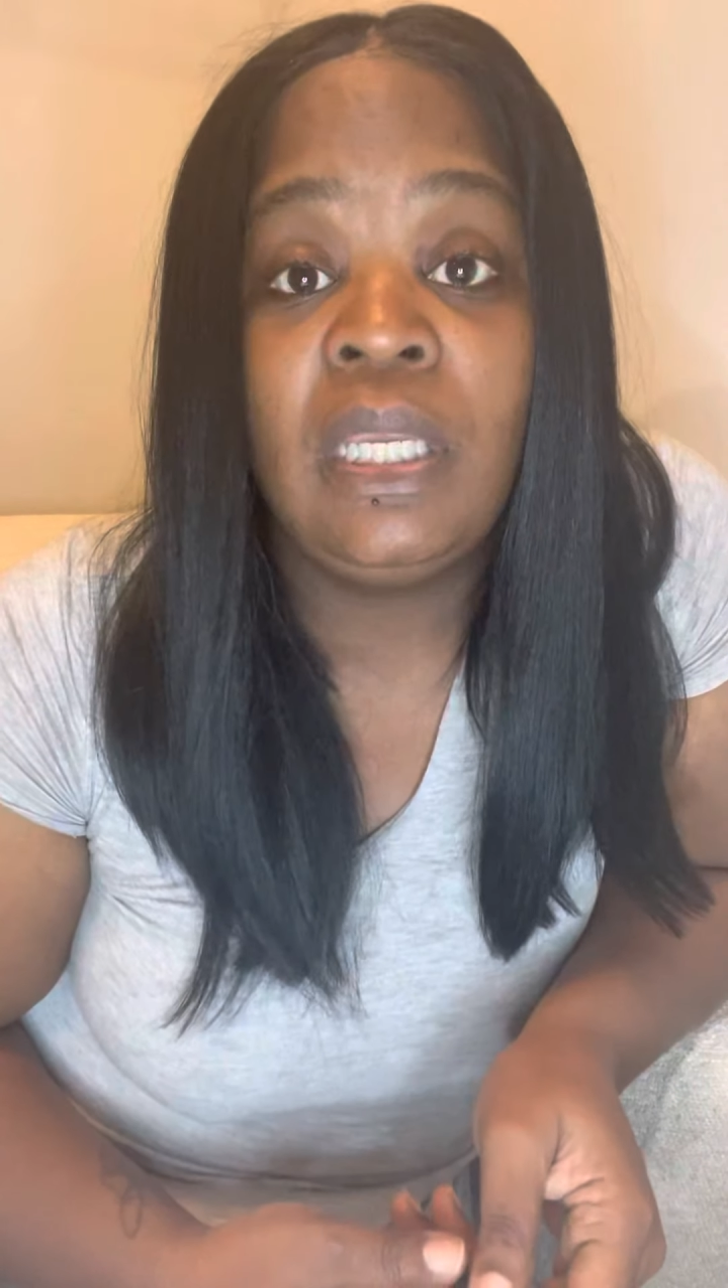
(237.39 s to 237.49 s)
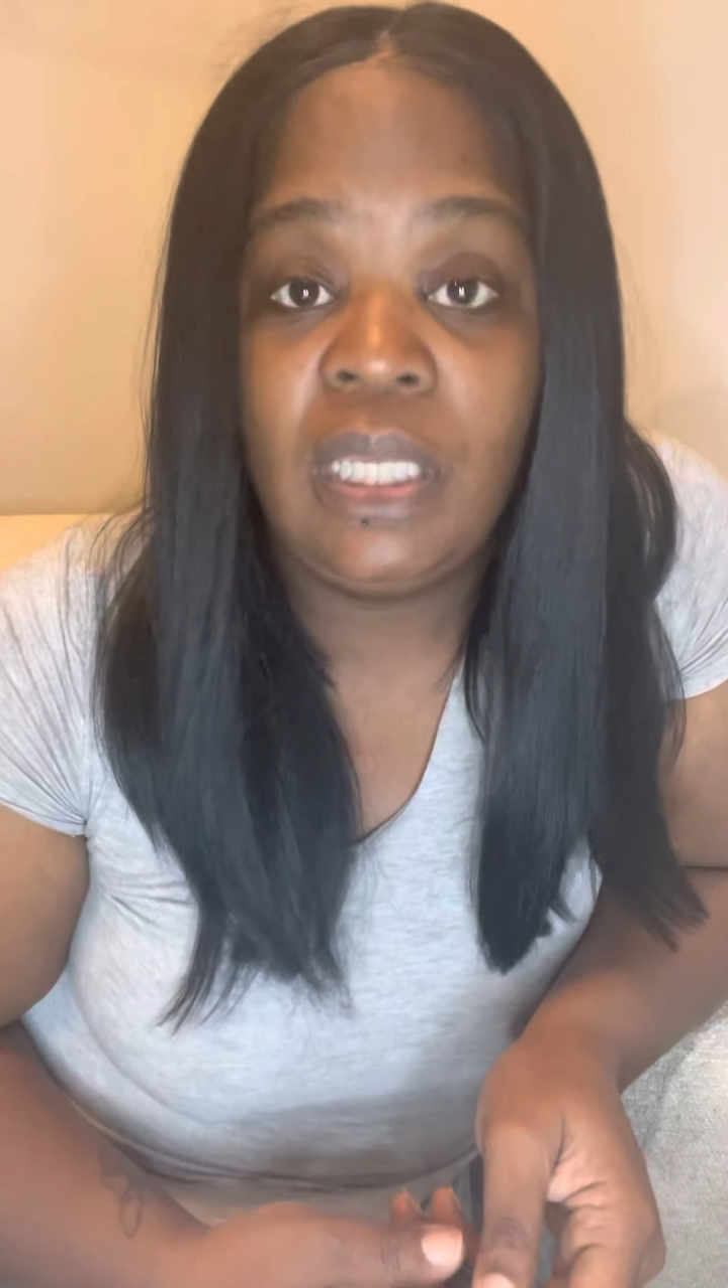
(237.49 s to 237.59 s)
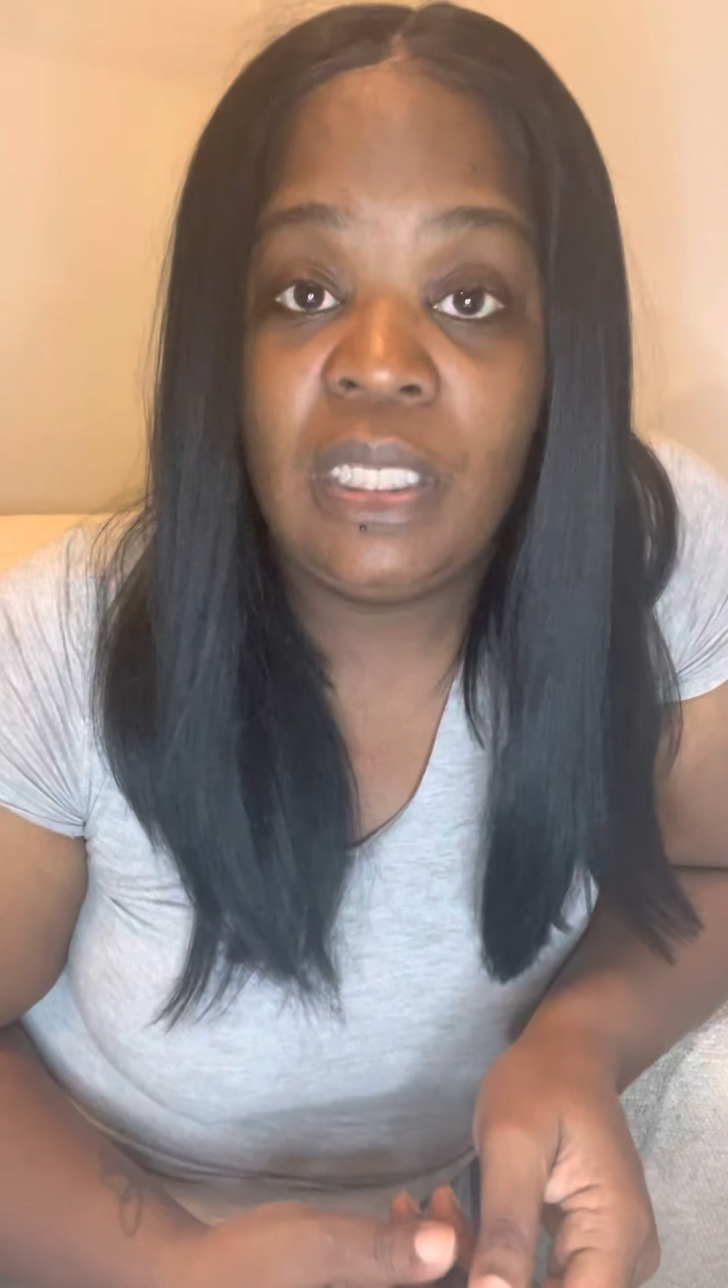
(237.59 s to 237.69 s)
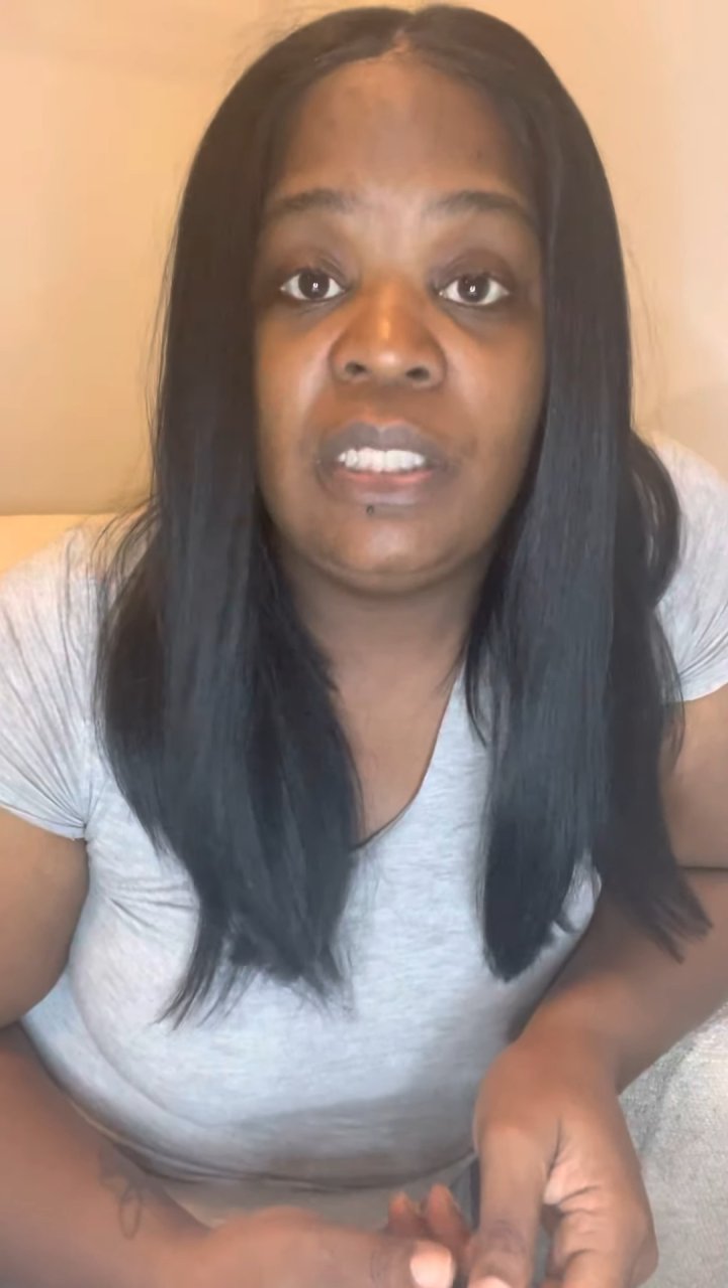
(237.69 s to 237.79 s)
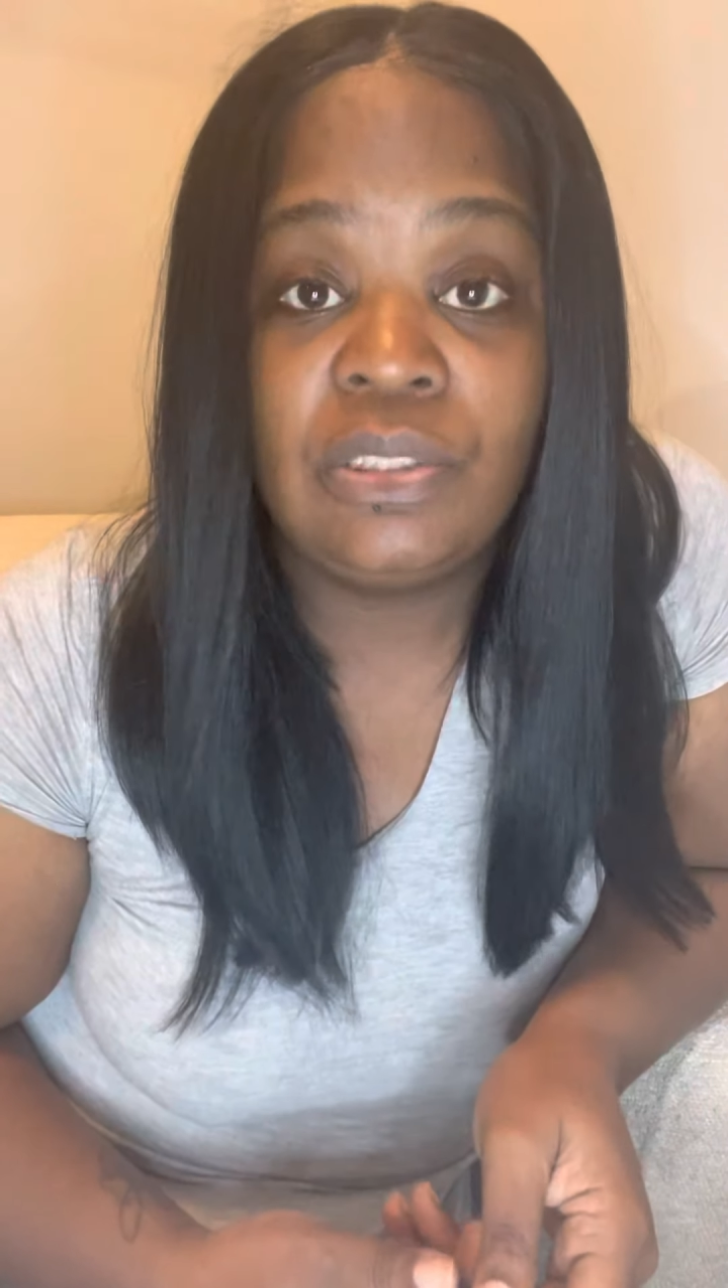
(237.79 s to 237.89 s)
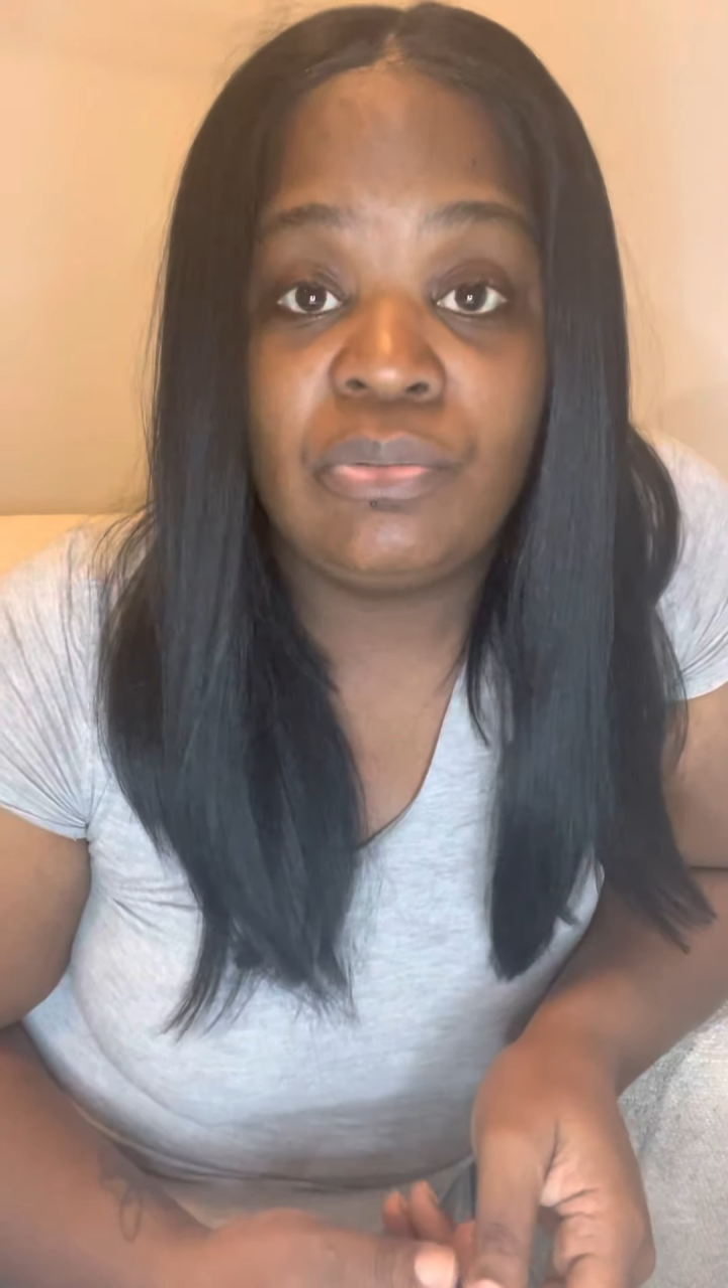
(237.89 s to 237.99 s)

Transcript: in this